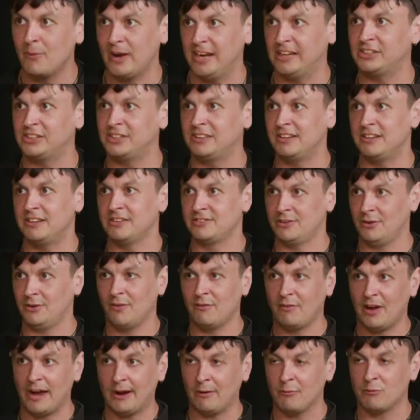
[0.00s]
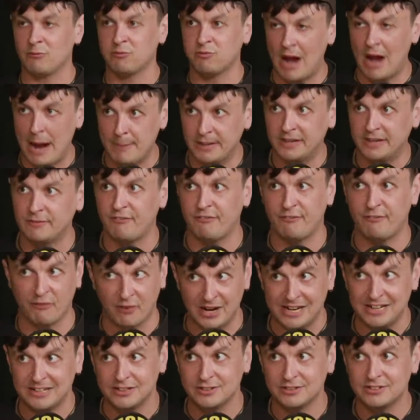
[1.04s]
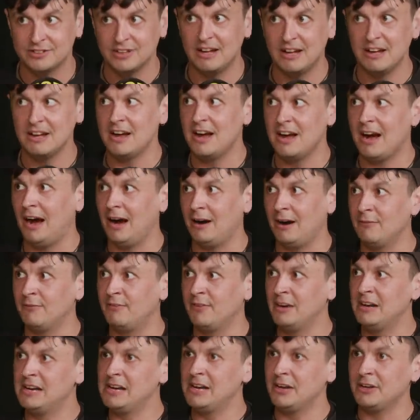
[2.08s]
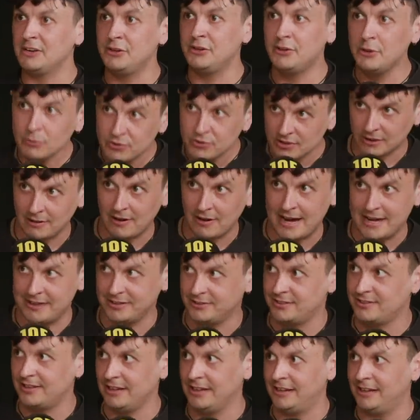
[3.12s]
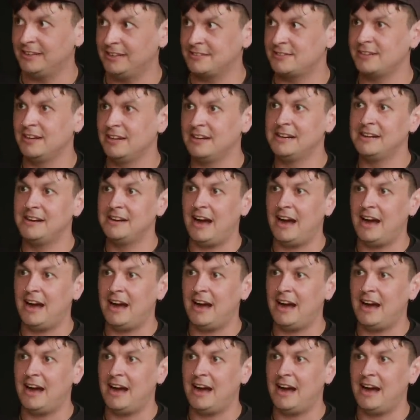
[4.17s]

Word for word: which these sort of like rabid freaks have utilized it.